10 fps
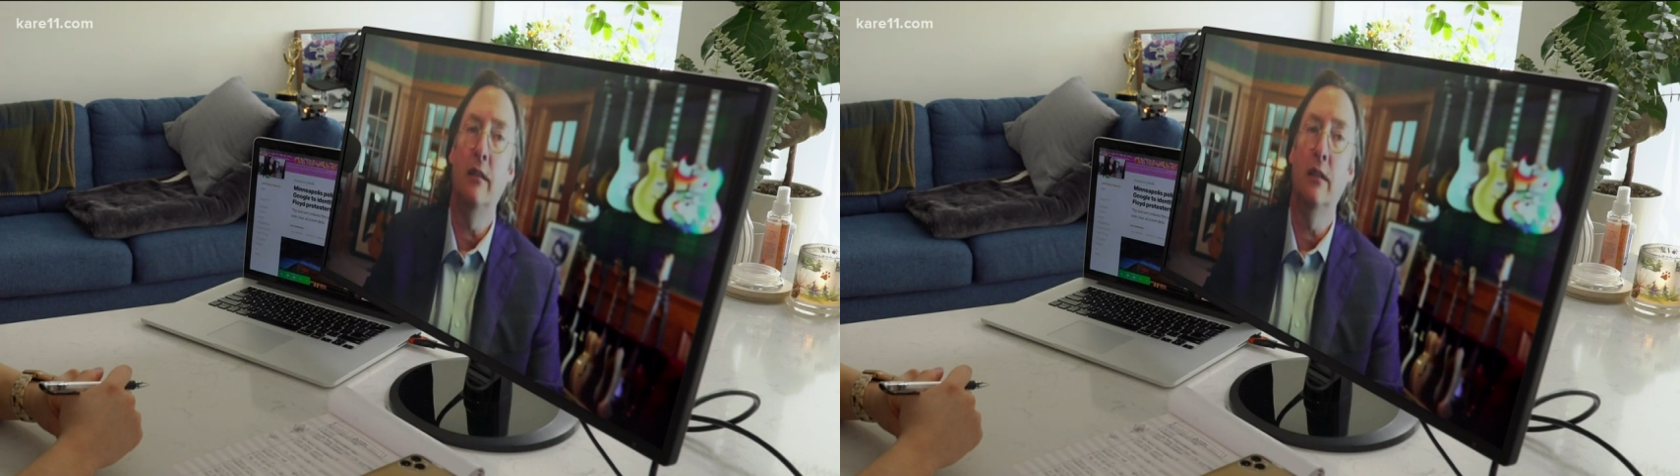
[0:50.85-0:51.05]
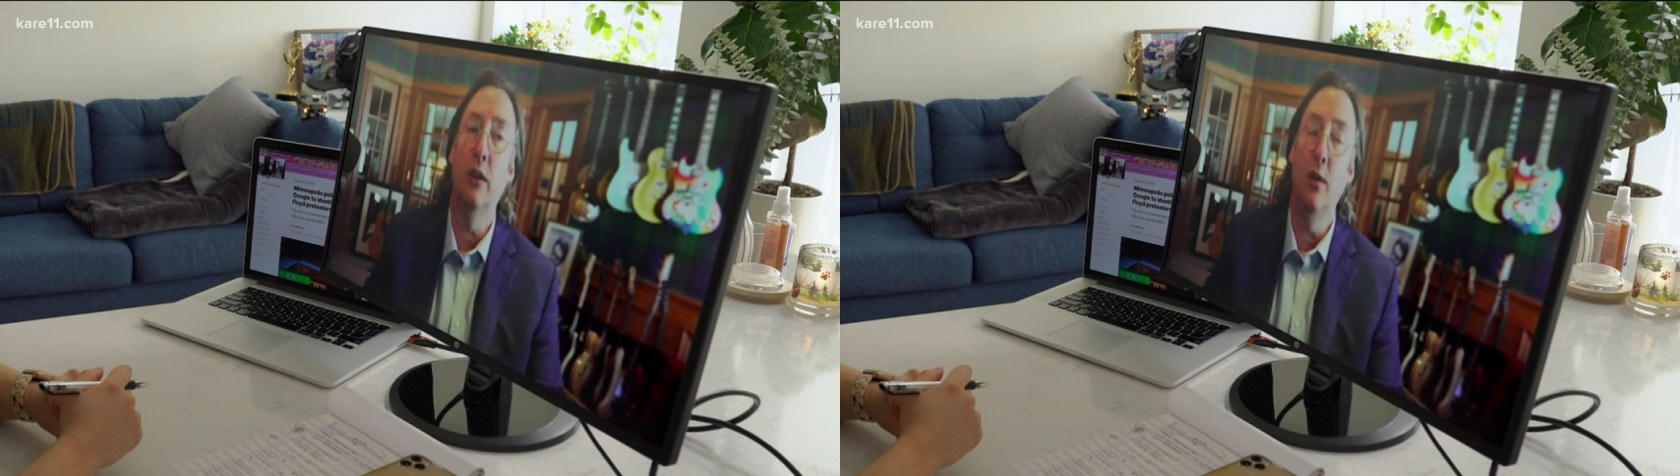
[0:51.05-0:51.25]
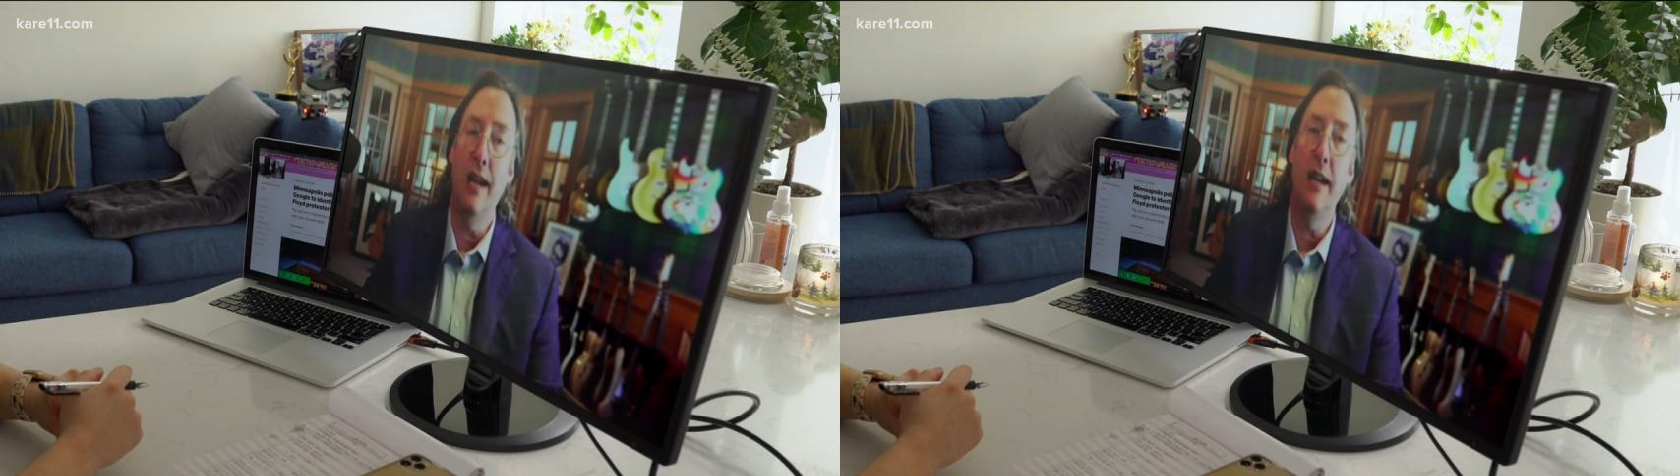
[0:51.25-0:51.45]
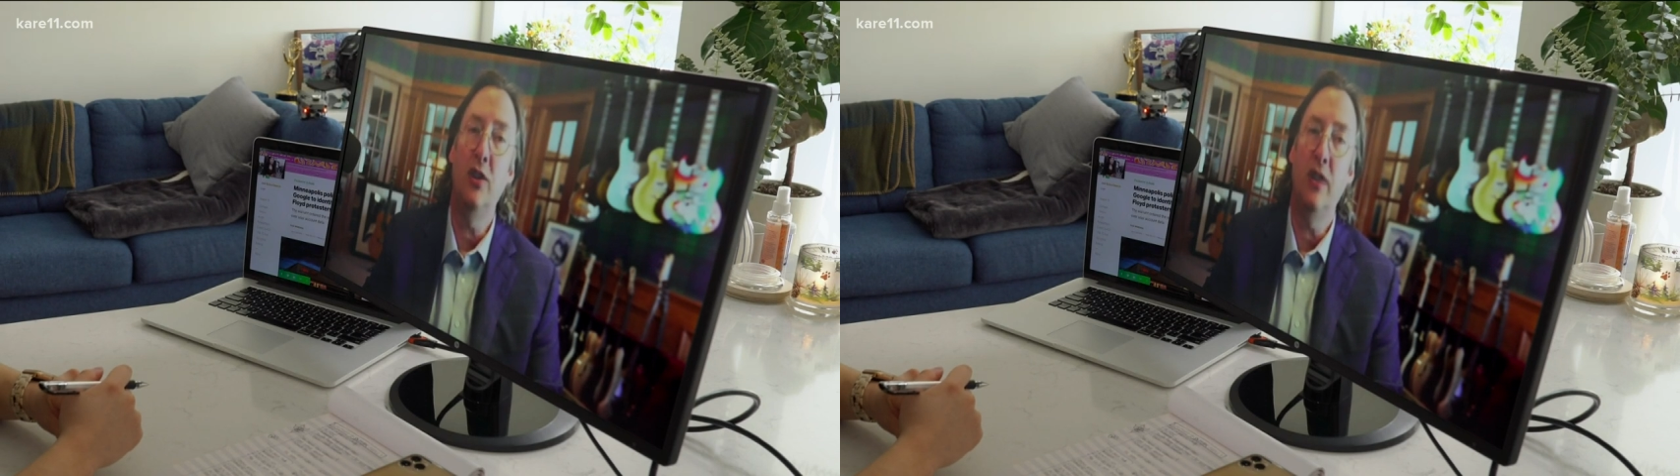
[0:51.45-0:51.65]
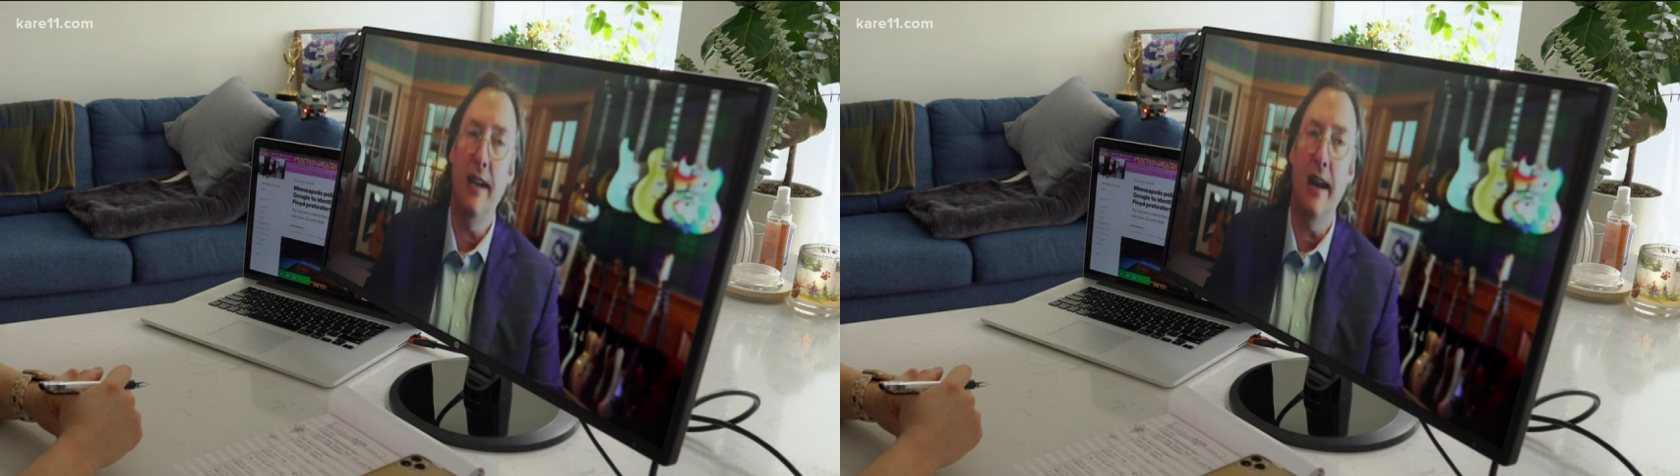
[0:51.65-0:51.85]

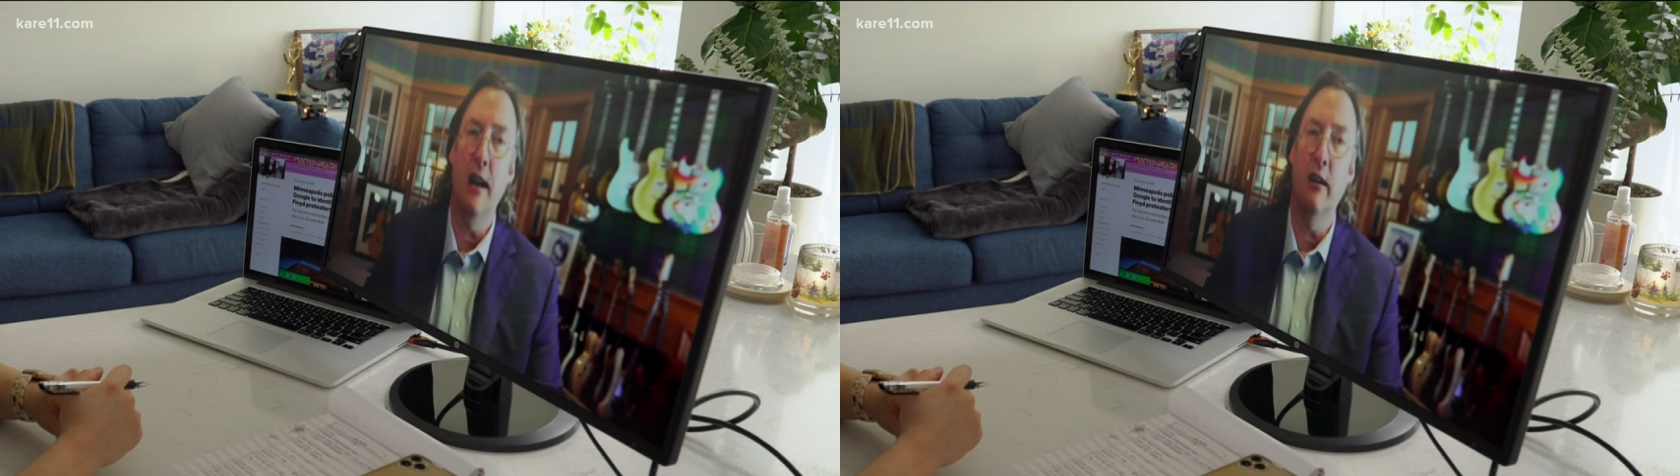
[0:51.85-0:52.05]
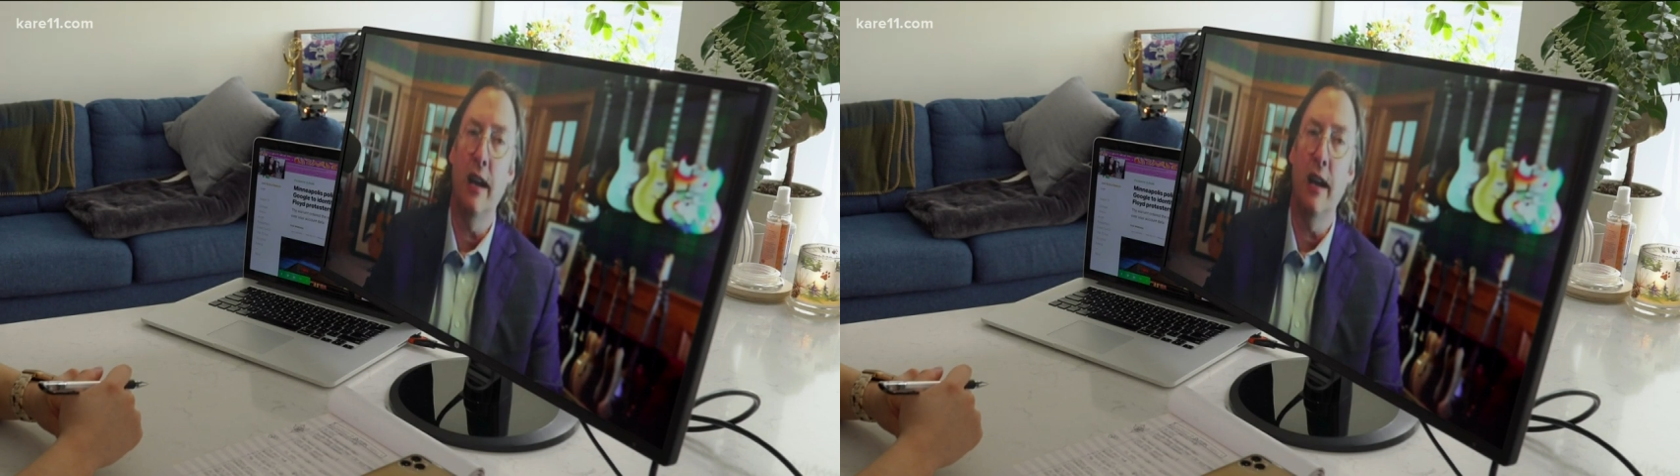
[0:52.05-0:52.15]
location area.